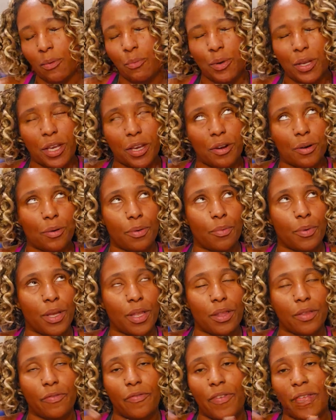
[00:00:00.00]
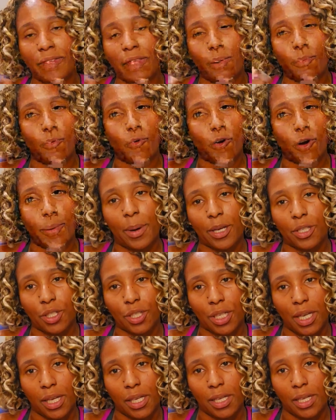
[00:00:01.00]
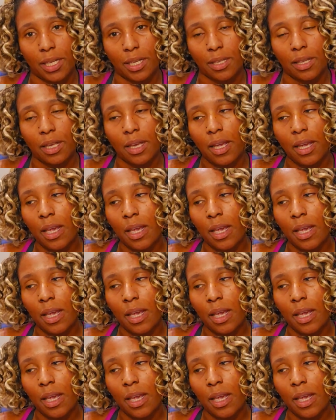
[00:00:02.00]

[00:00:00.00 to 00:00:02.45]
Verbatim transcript: We hear we will find out more about Shannon